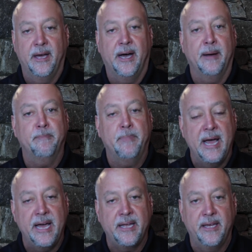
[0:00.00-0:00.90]
I'm
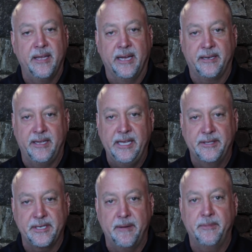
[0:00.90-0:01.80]
back at
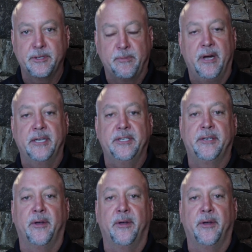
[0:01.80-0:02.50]
Keith Sumner's project